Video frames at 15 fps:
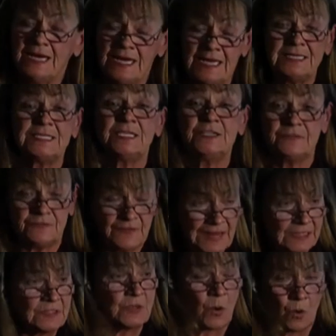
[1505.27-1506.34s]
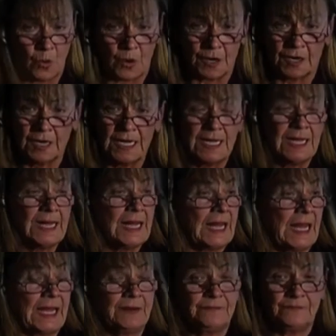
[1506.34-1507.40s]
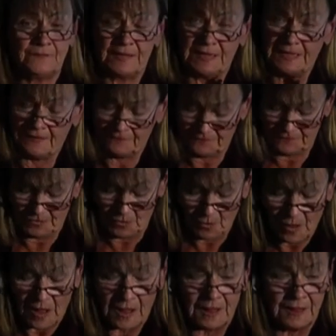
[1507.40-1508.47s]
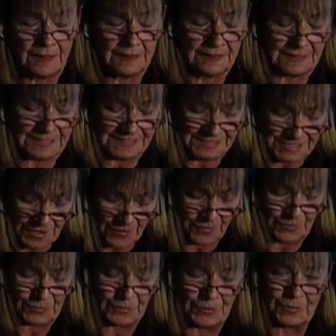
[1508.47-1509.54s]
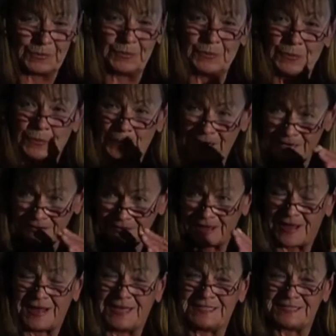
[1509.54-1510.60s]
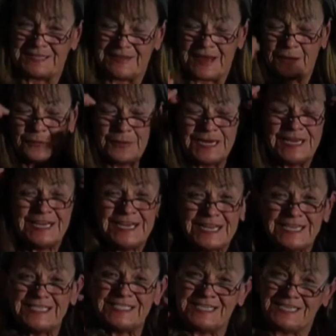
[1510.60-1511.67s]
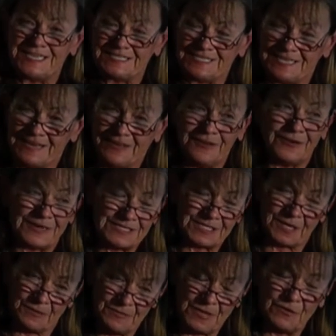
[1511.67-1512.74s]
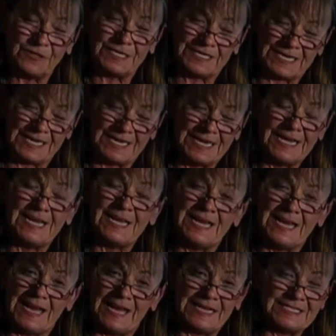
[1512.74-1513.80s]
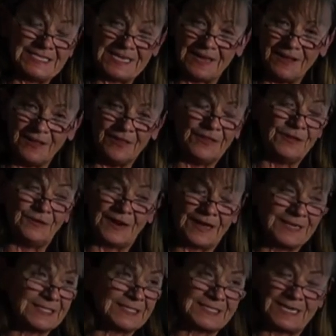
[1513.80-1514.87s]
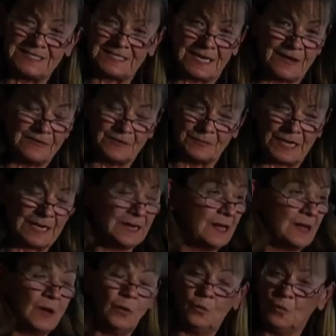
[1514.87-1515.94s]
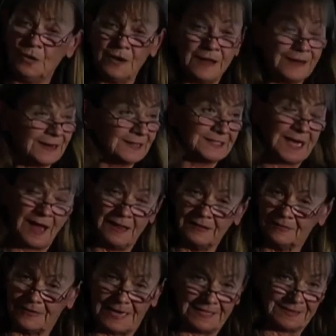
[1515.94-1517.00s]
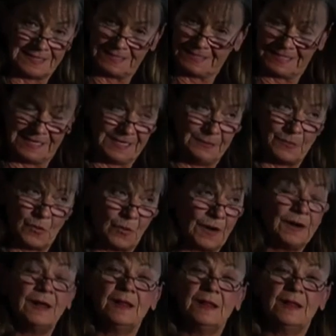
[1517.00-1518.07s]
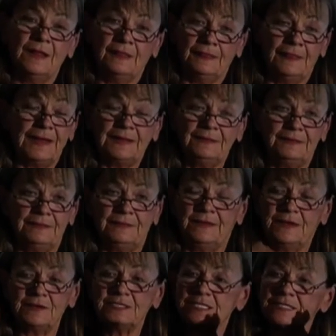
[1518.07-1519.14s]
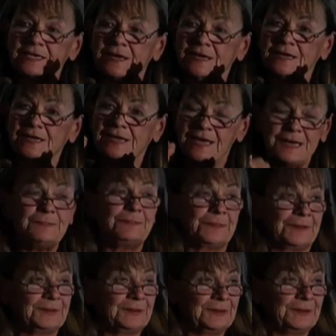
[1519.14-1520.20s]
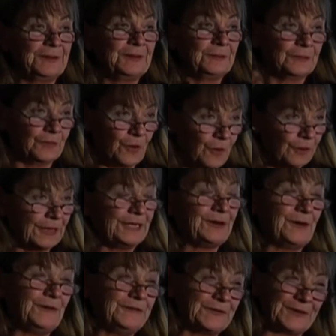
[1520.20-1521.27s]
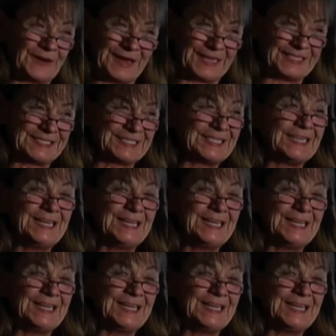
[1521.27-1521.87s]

He's a defense whore. And if you all don't realize that we need to get together as a community and tell the United States government, we're not going to tolerate this anymore, then they're just going to keep rolling over us.